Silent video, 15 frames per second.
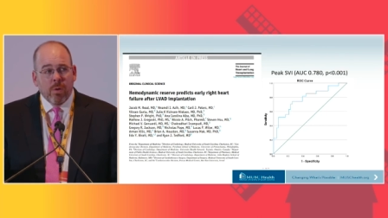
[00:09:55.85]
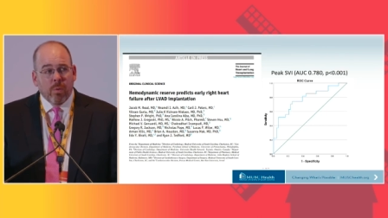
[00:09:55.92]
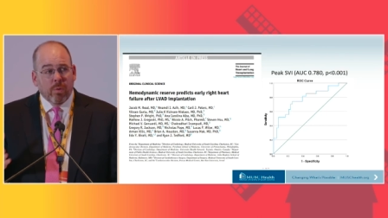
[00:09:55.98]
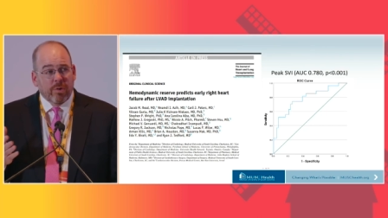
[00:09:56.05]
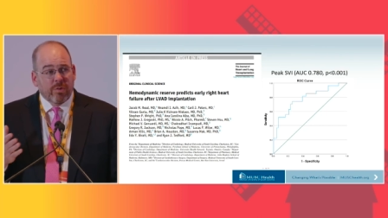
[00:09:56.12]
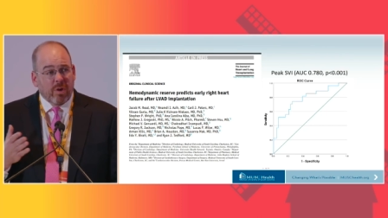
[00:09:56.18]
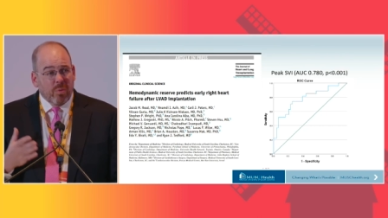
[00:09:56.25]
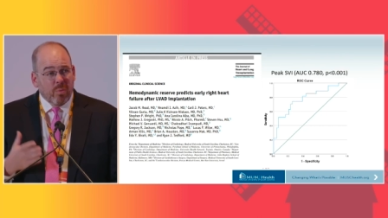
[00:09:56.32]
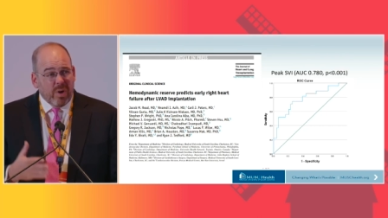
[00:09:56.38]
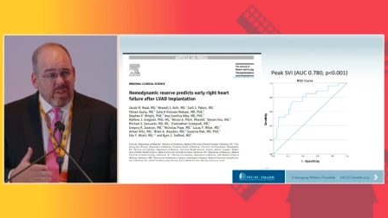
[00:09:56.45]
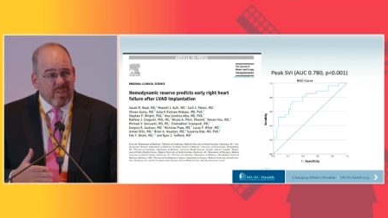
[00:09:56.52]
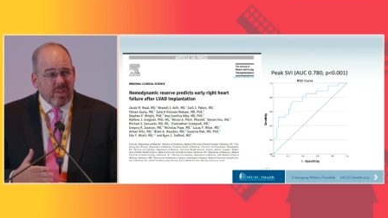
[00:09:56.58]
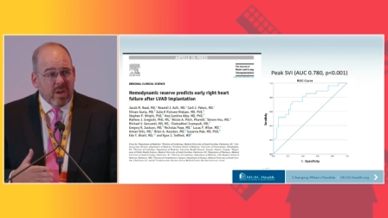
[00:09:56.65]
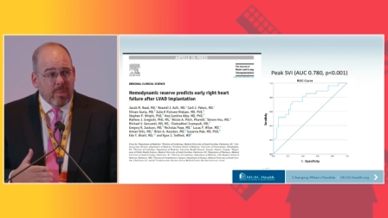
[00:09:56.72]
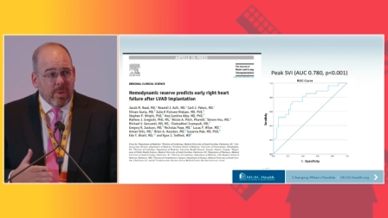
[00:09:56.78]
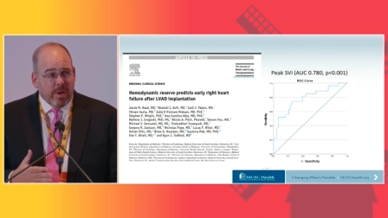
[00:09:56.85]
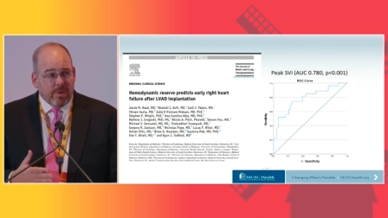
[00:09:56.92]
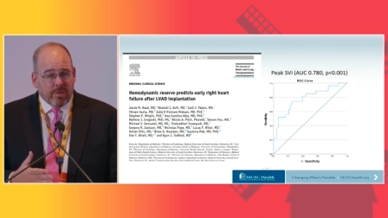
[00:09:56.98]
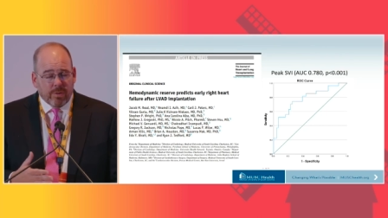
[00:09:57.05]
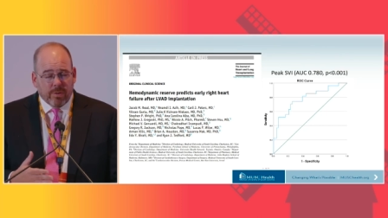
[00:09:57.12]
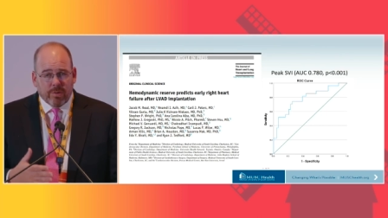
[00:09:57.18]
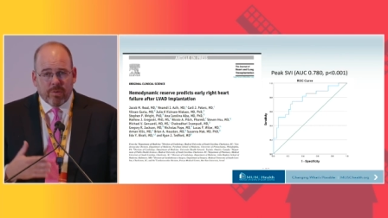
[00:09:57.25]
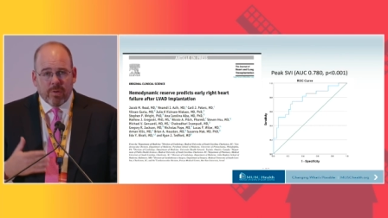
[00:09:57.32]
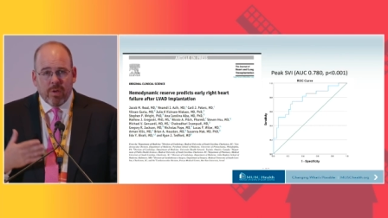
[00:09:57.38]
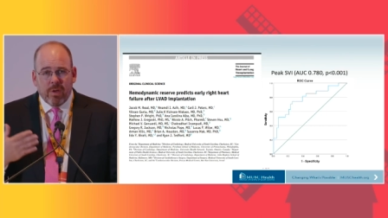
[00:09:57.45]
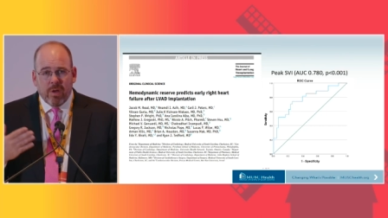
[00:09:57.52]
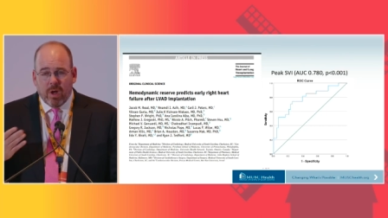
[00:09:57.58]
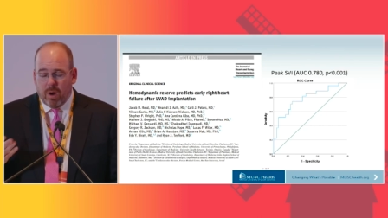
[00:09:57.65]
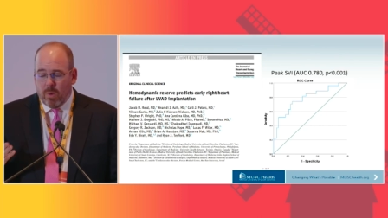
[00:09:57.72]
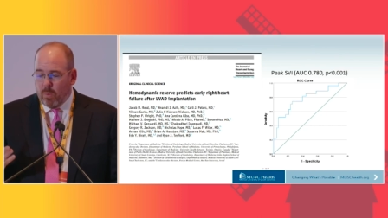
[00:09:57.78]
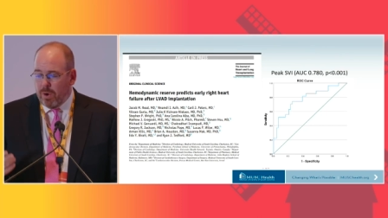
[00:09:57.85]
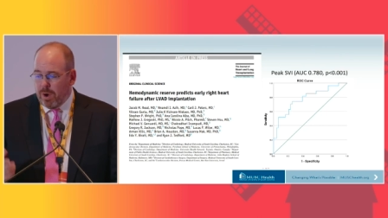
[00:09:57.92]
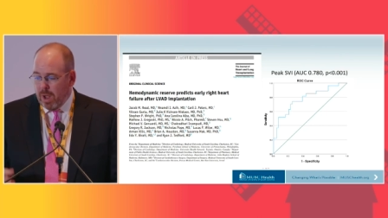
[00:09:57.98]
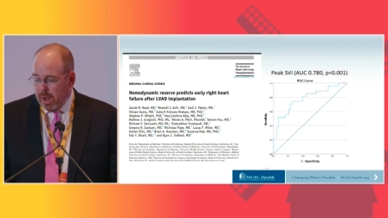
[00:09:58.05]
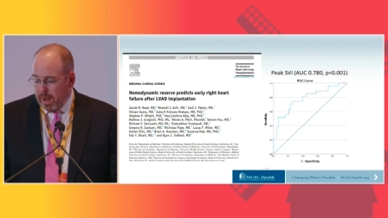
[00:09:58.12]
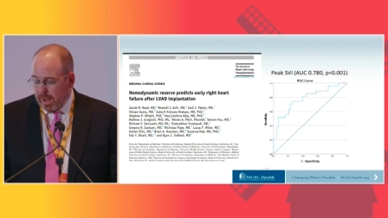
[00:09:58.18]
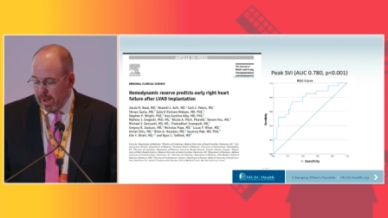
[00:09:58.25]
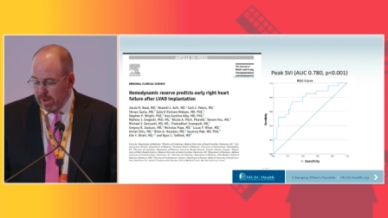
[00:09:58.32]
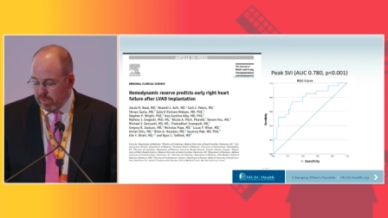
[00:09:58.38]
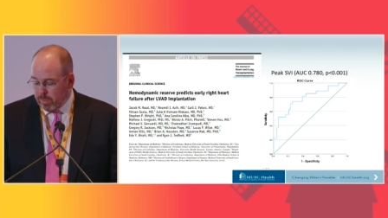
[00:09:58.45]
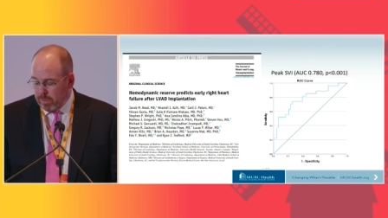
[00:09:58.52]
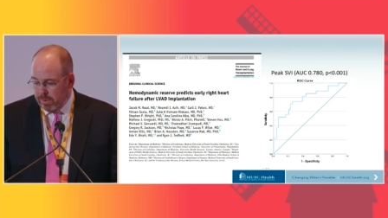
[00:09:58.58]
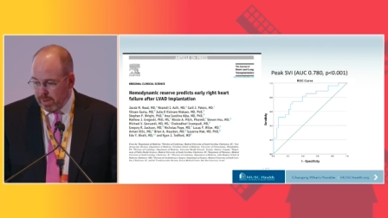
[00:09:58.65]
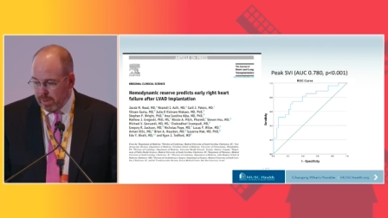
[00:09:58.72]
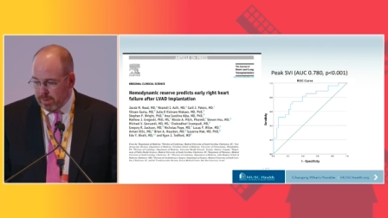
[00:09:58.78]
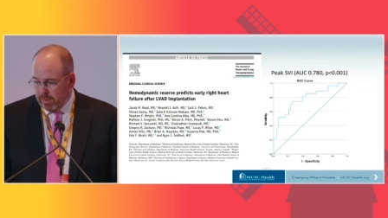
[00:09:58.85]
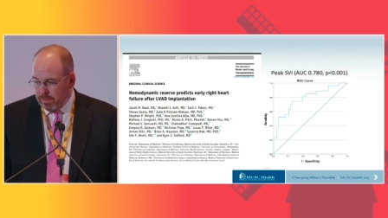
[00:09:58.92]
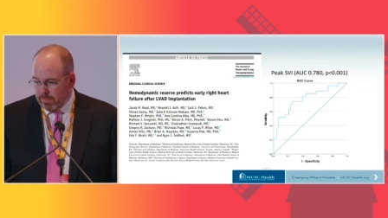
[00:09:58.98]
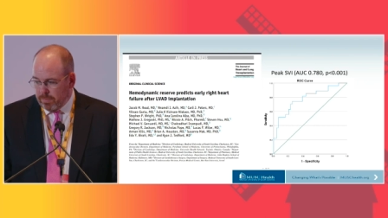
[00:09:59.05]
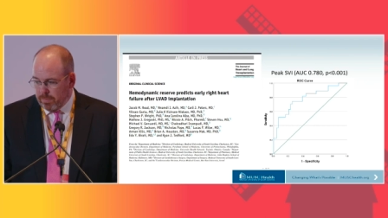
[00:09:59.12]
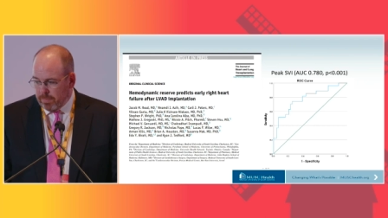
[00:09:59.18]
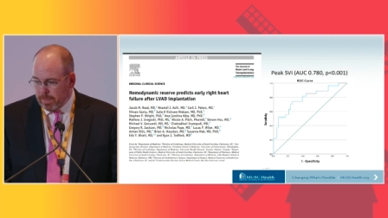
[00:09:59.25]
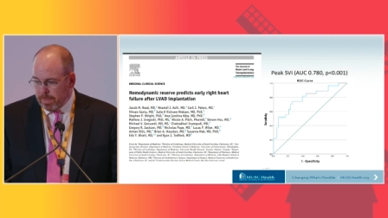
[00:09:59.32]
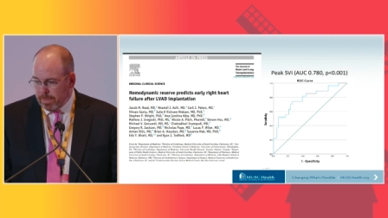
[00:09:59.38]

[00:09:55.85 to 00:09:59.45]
whereas our resting measures uh, were not as predictive.